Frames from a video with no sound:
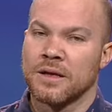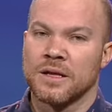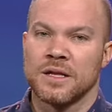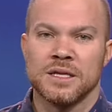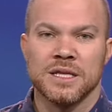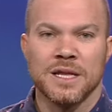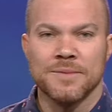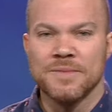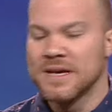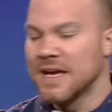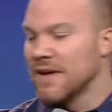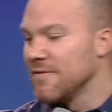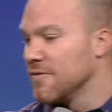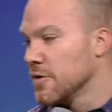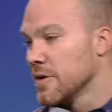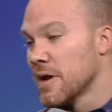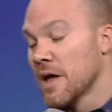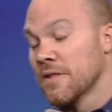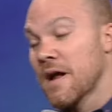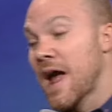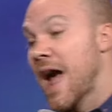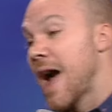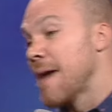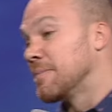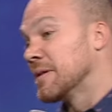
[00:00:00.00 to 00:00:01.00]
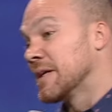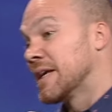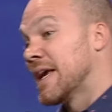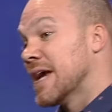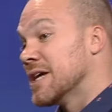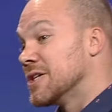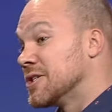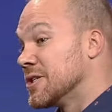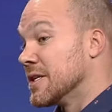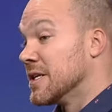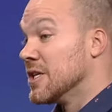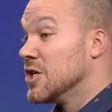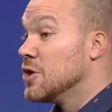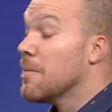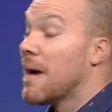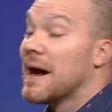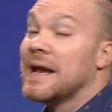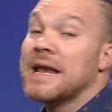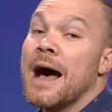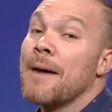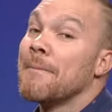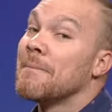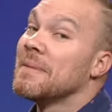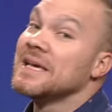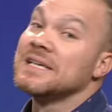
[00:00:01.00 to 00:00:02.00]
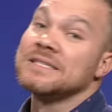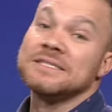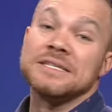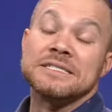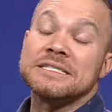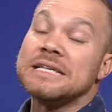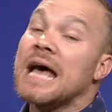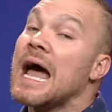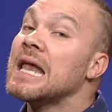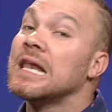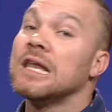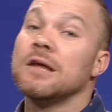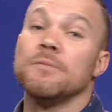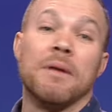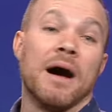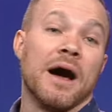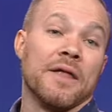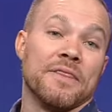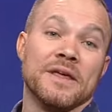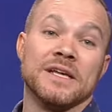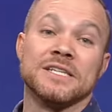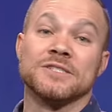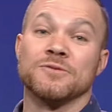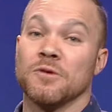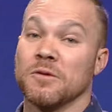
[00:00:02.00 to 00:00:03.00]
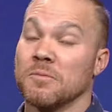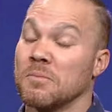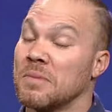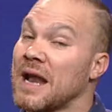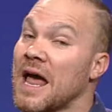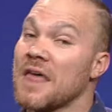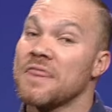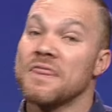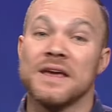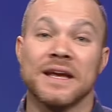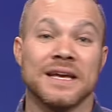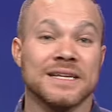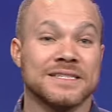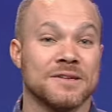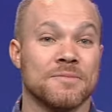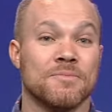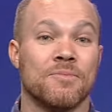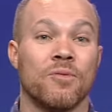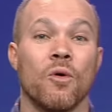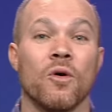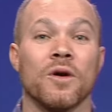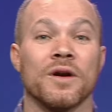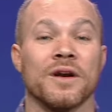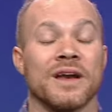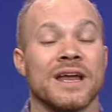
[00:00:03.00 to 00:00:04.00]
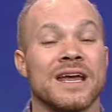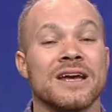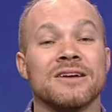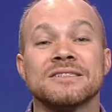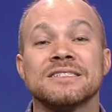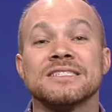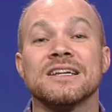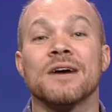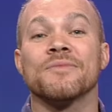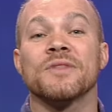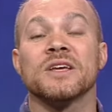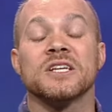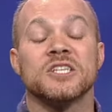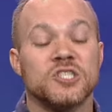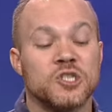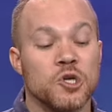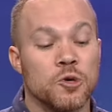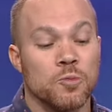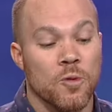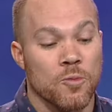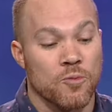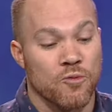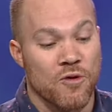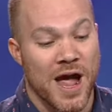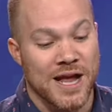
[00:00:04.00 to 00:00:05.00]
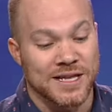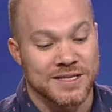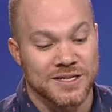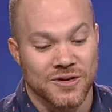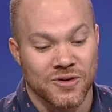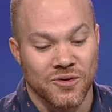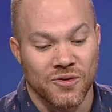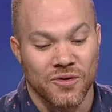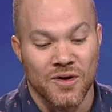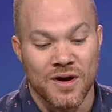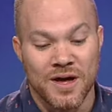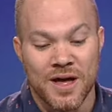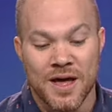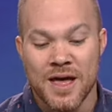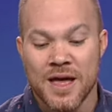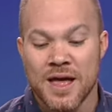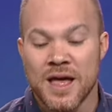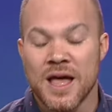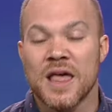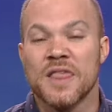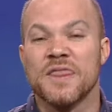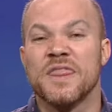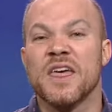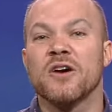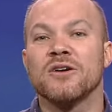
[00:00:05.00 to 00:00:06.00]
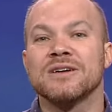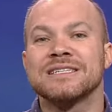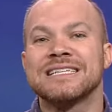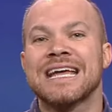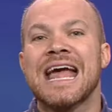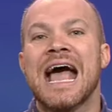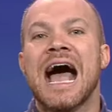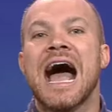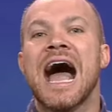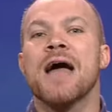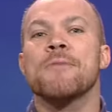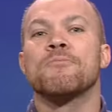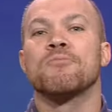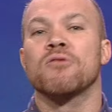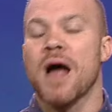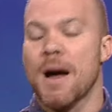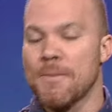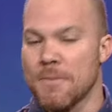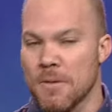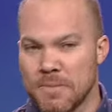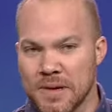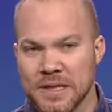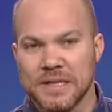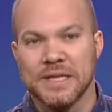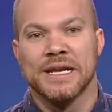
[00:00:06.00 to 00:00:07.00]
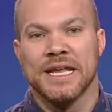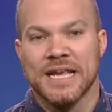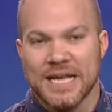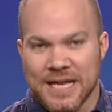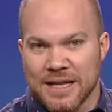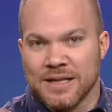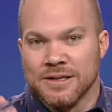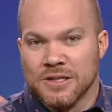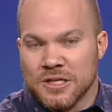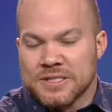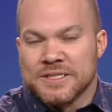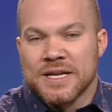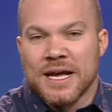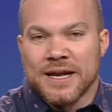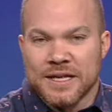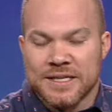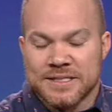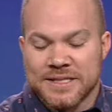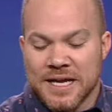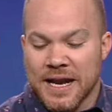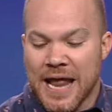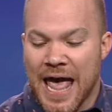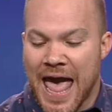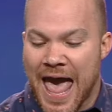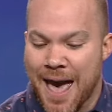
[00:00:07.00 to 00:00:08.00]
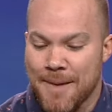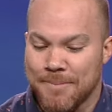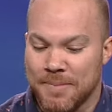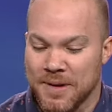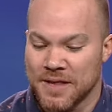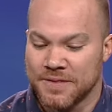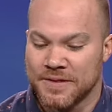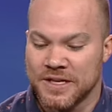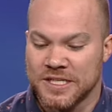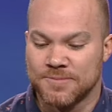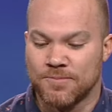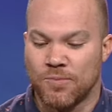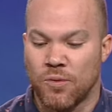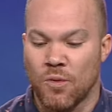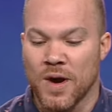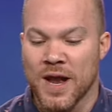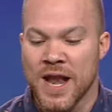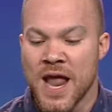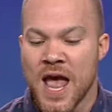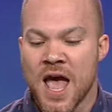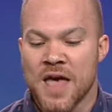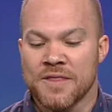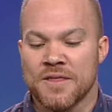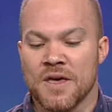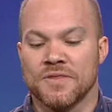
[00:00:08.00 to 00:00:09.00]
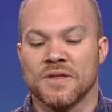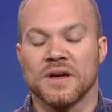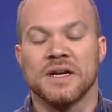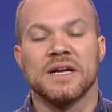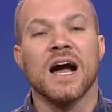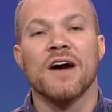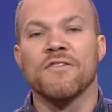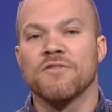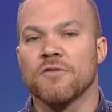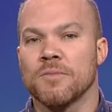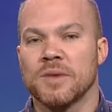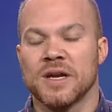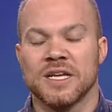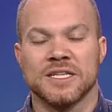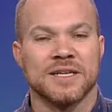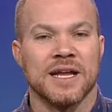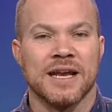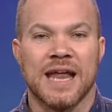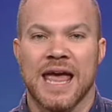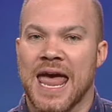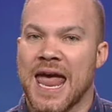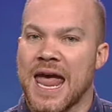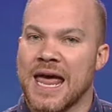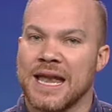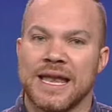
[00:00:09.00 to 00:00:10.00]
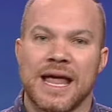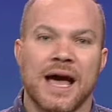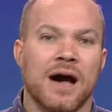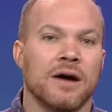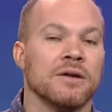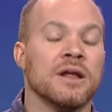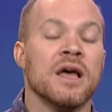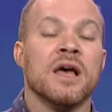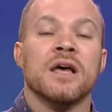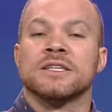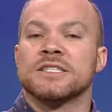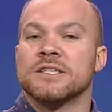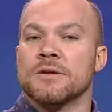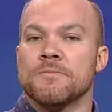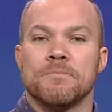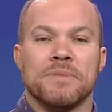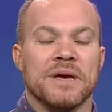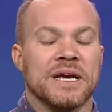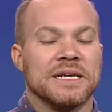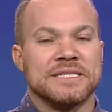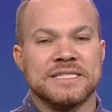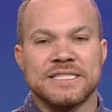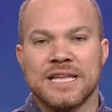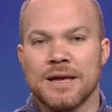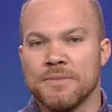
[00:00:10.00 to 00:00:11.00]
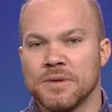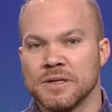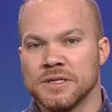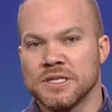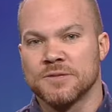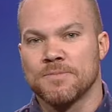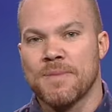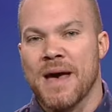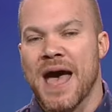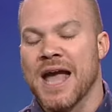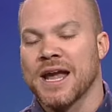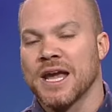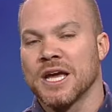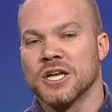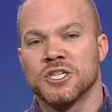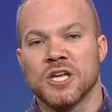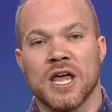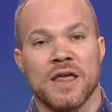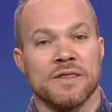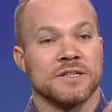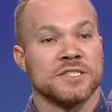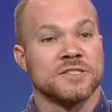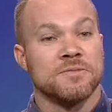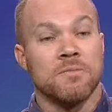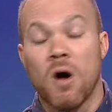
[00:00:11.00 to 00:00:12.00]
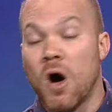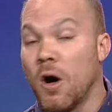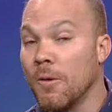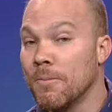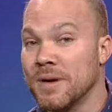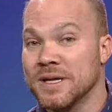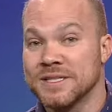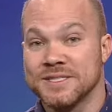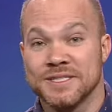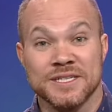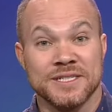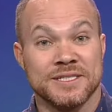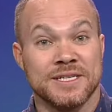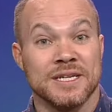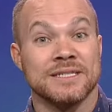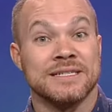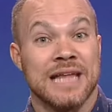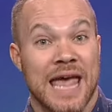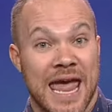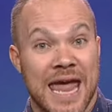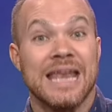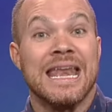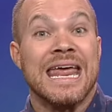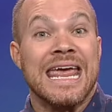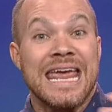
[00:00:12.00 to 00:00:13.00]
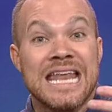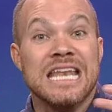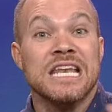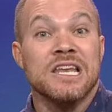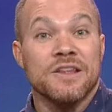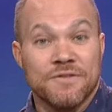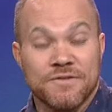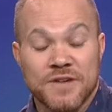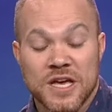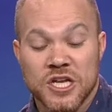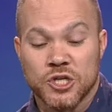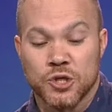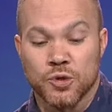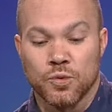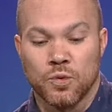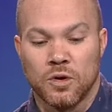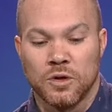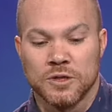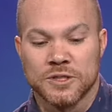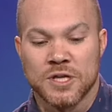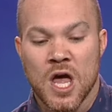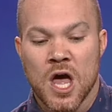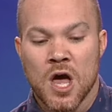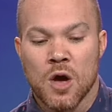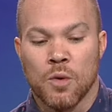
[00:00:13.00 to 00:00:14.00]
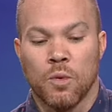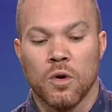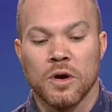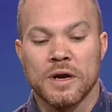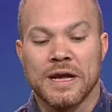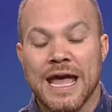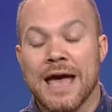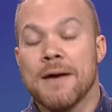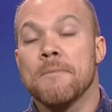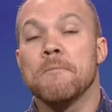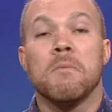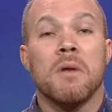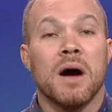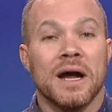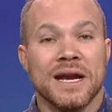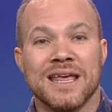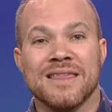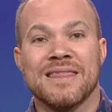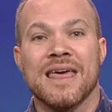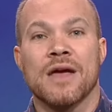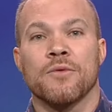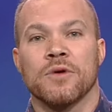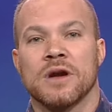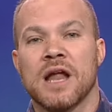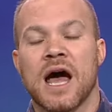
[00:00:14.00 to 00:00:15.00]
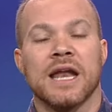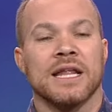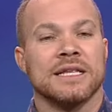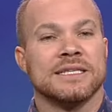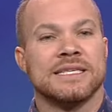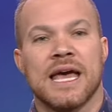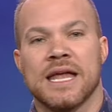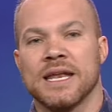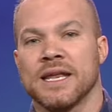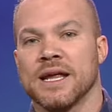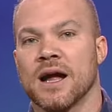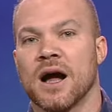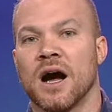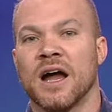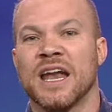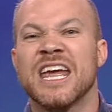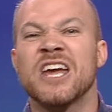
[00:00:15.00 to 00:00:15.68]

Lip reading: Let me give you another application. You might not be as excited about this one, but I think it's important. Here's something super practical. There is a high probability, it looks like it's gonna happen at this point, that the government is gonna hand out some big stimulus package and small businesses and individuals will get money they were not intending on.